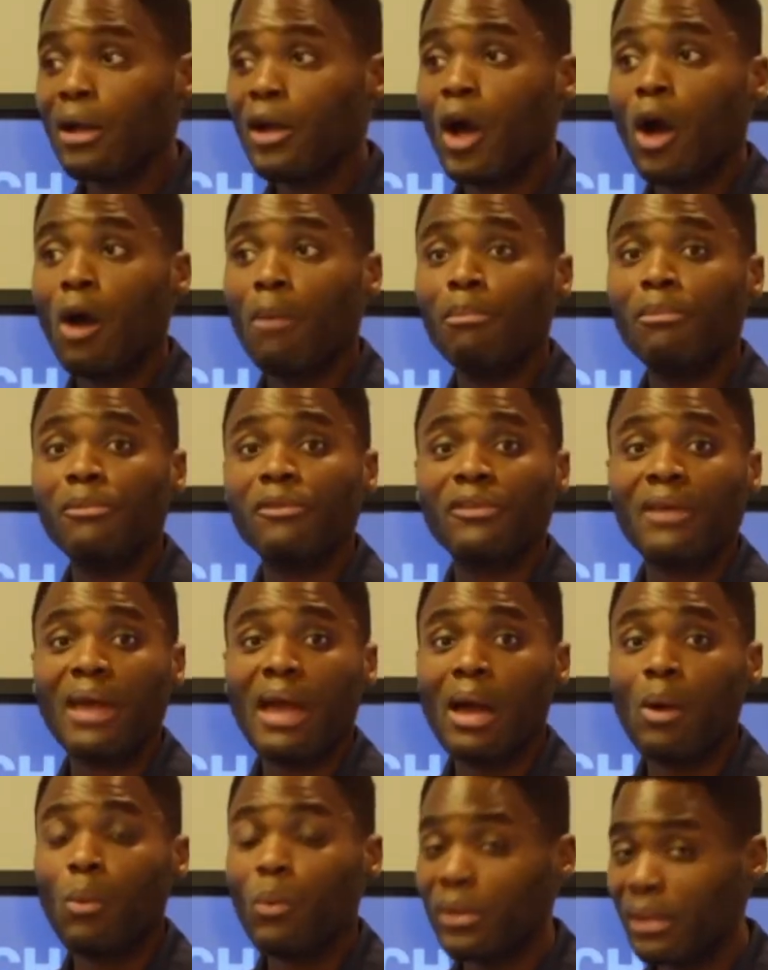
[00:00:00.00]
comes
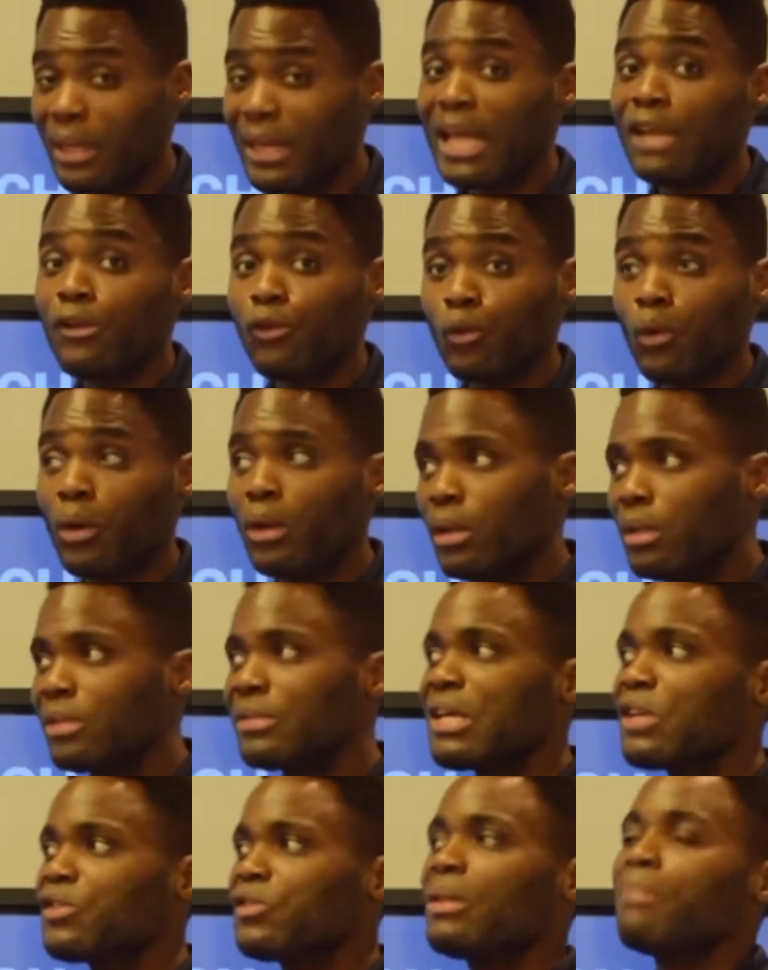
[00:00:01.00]
with an Android
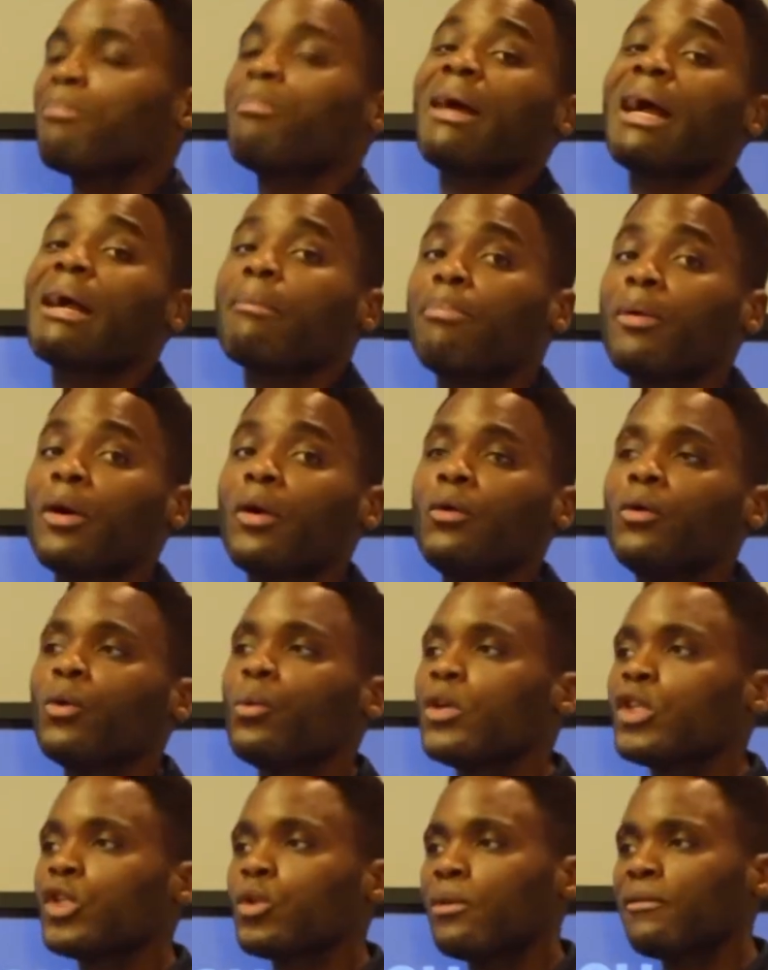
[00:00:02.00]
essentially backbone,
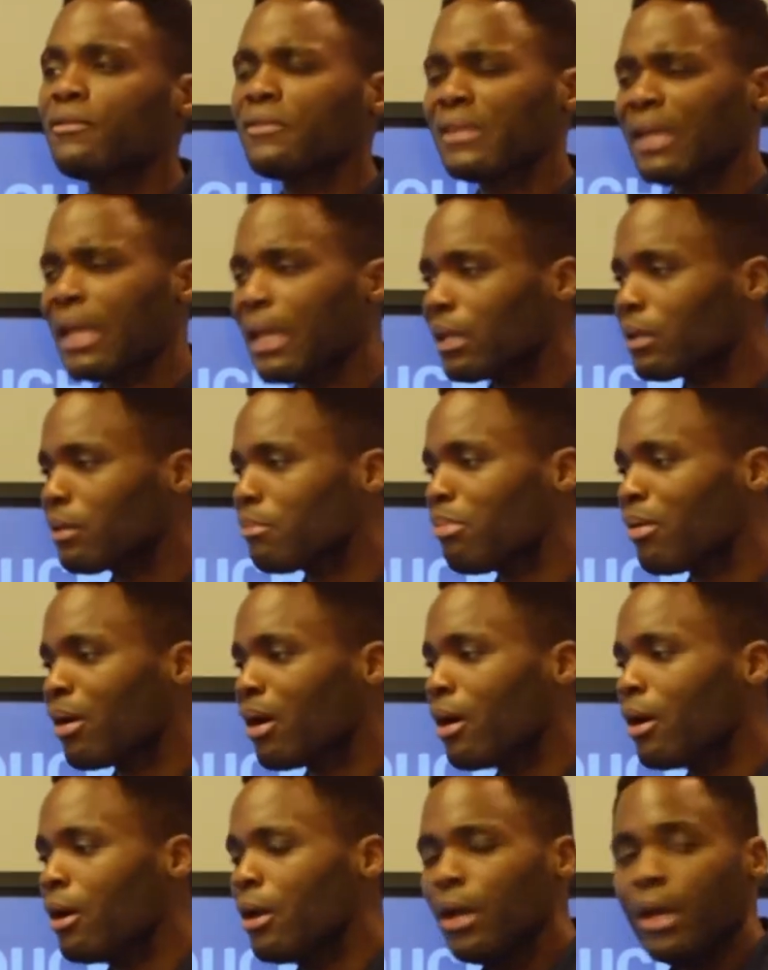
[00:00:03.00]
which we've taken
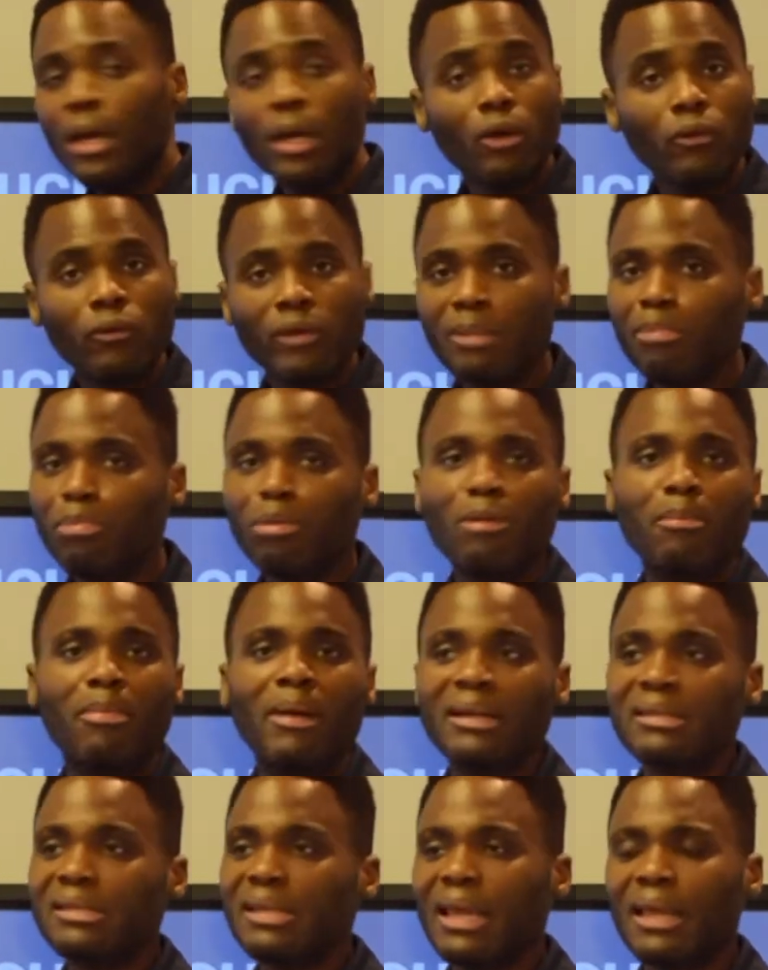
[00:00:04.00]
apart, we put
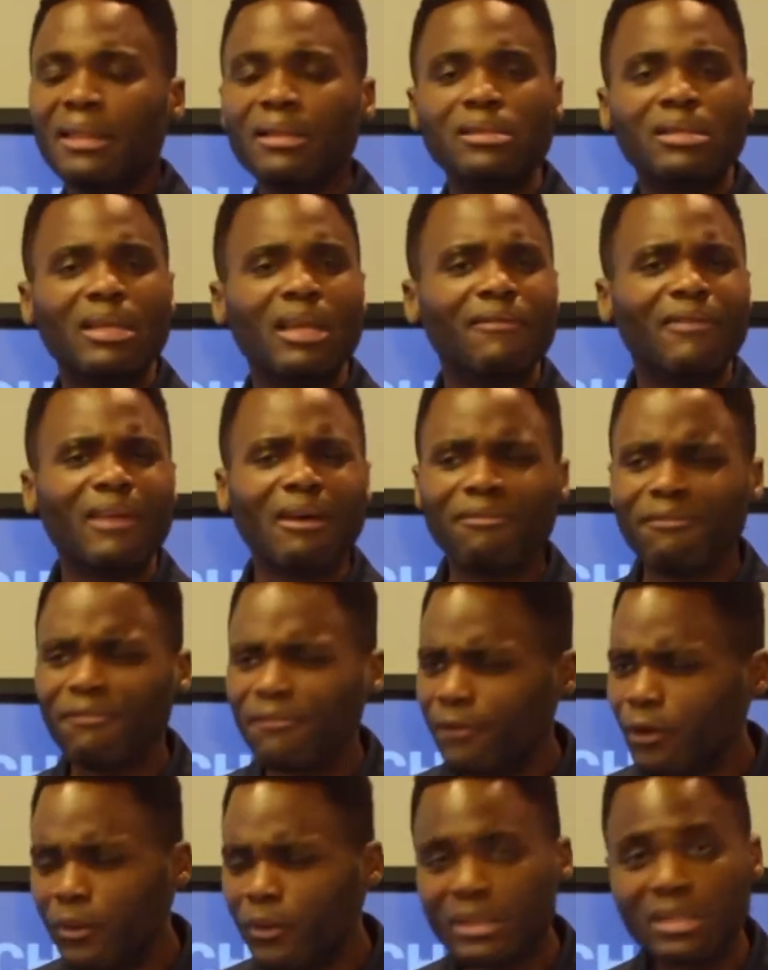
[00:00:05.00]
back together to give that
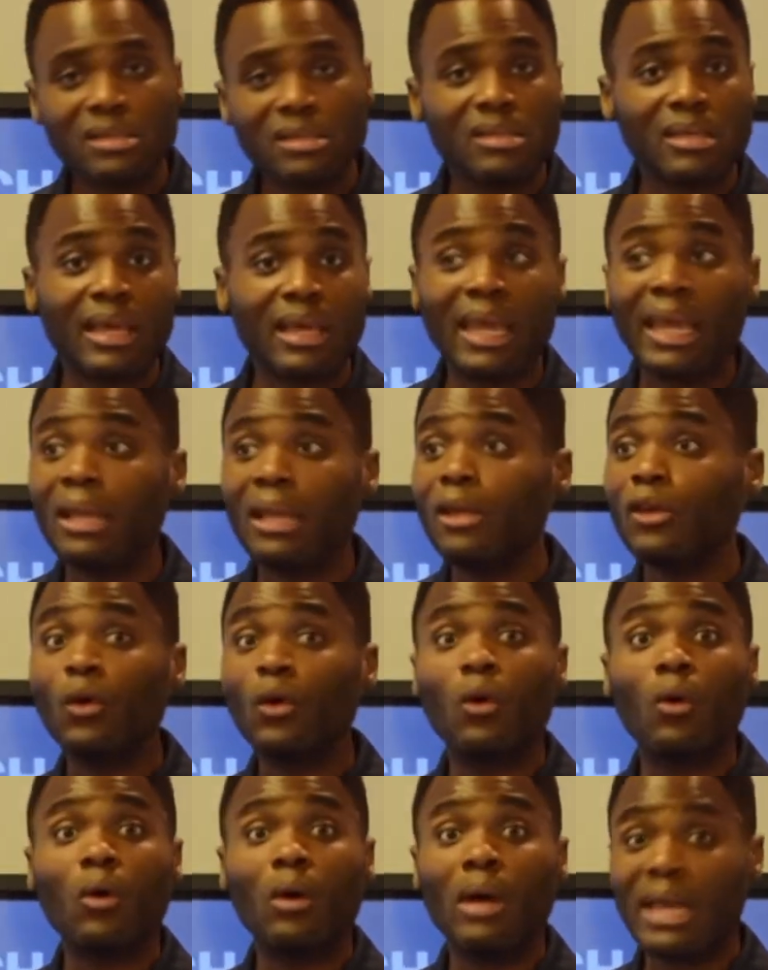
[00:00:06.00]
fluency in
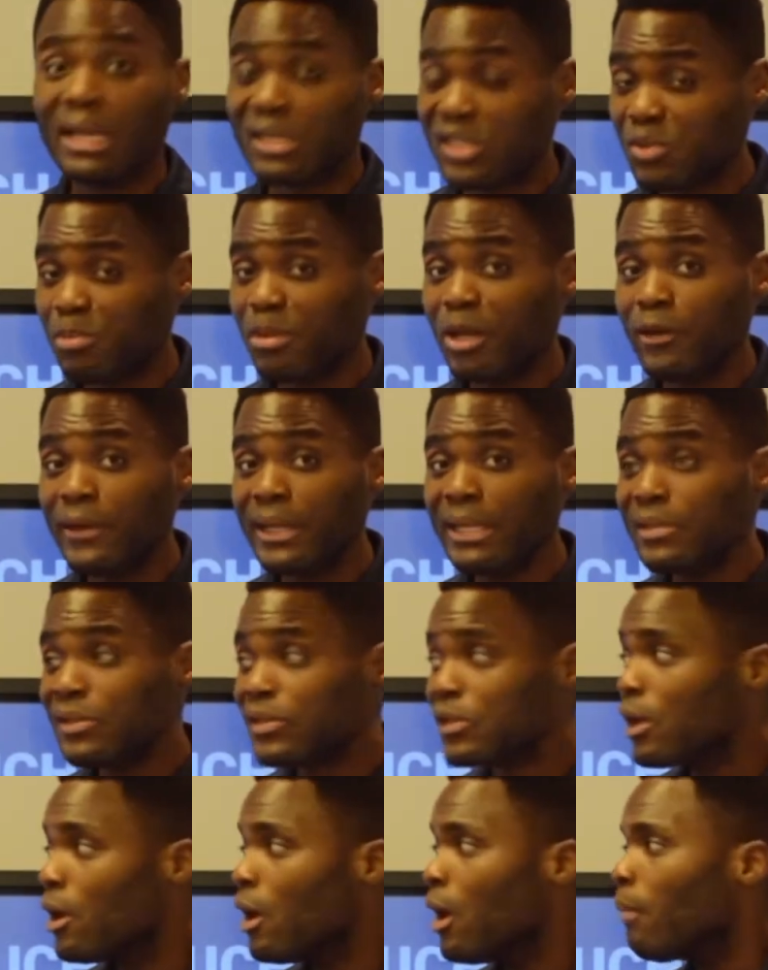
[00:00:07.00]
your
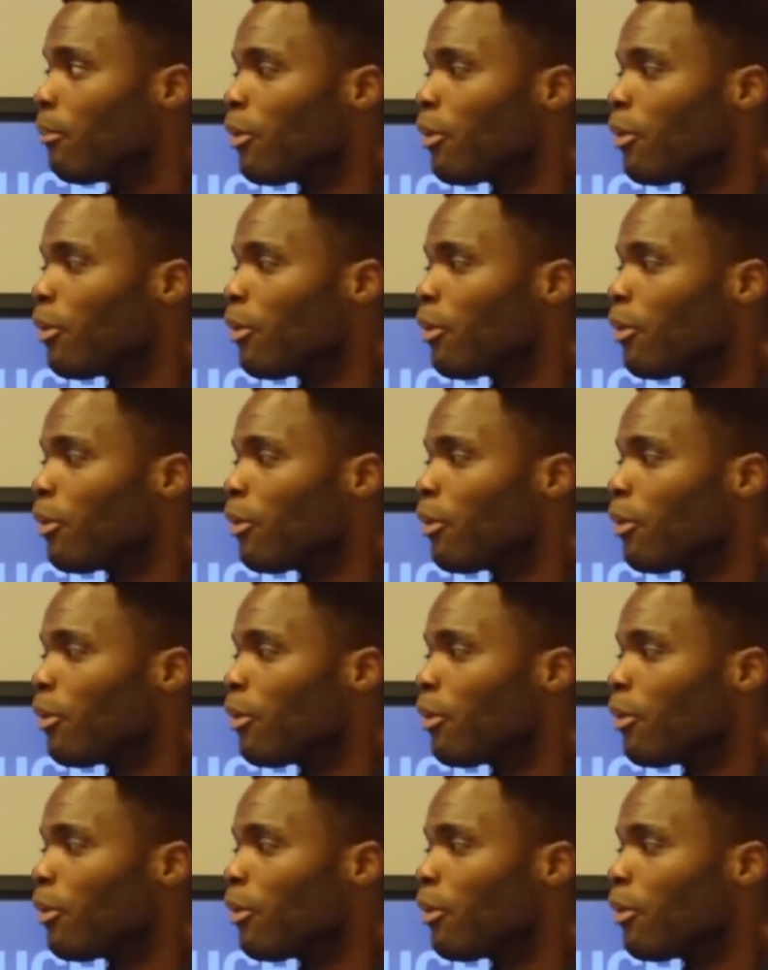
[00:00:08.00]
experience.